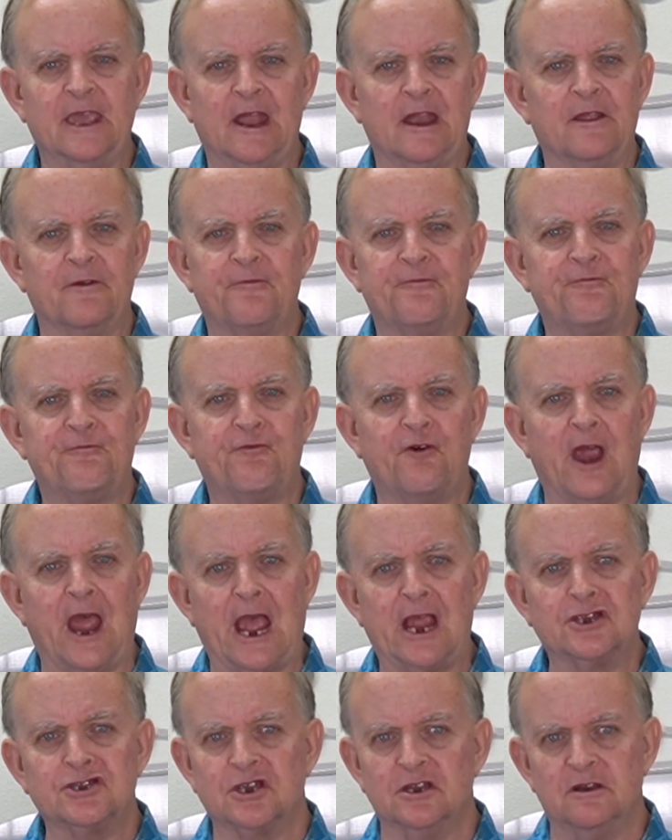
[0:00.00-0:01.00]
at a
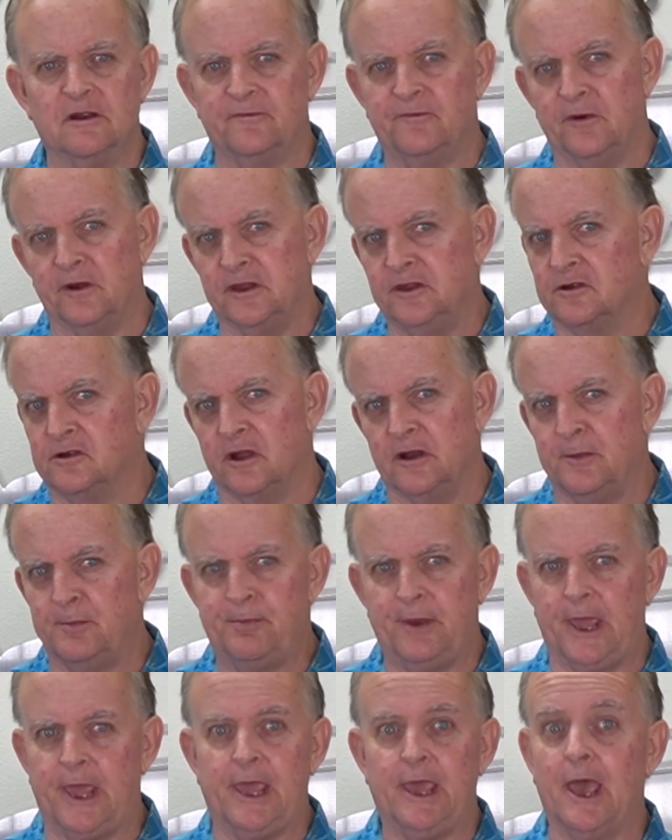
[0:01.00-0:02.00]
fraction of what you're going to
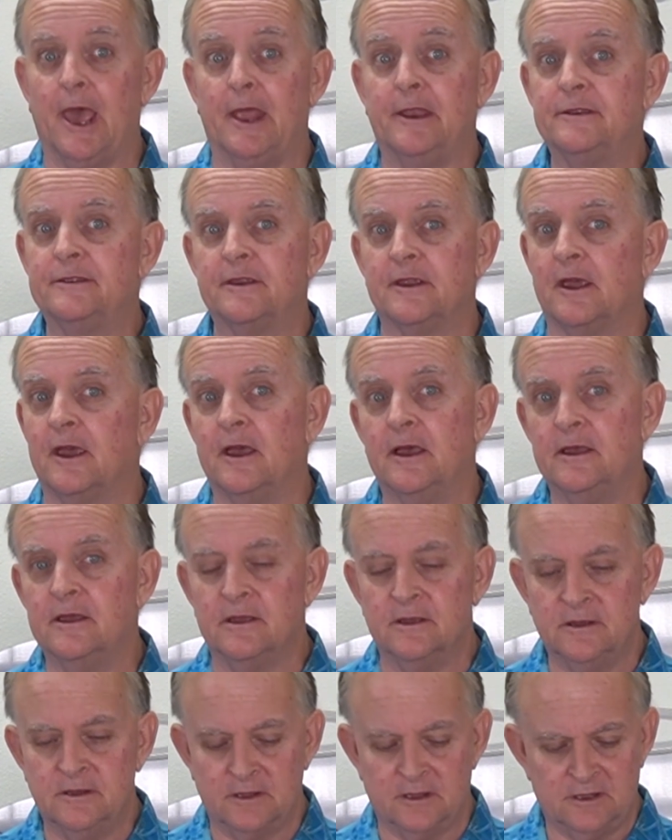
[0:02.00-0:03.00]
pay at
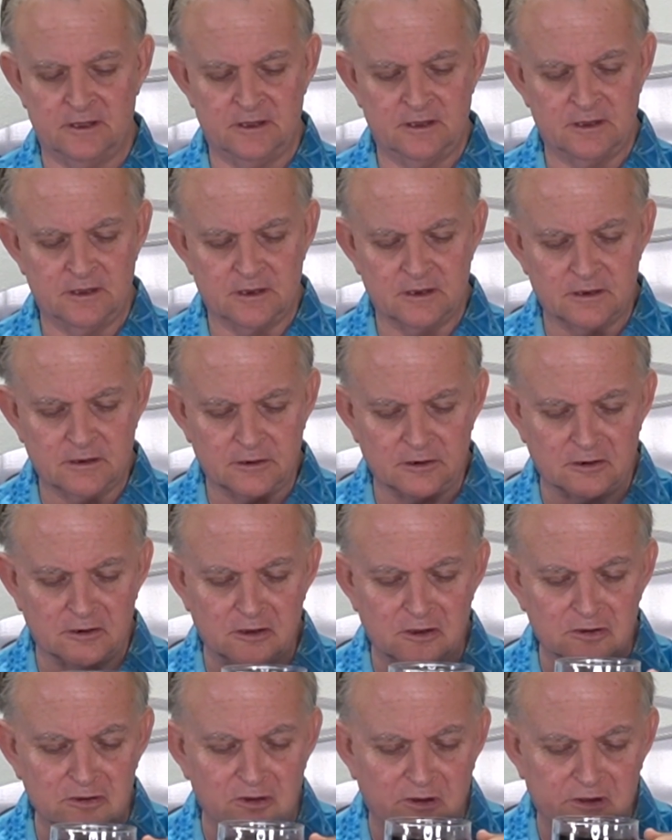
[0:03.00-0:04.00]
your
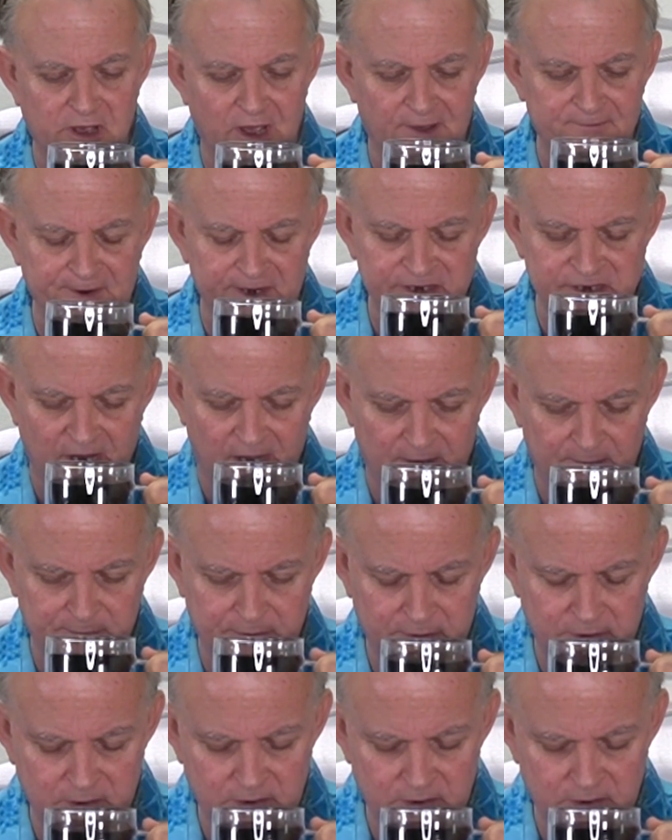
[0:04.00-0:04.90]
local coffee shop.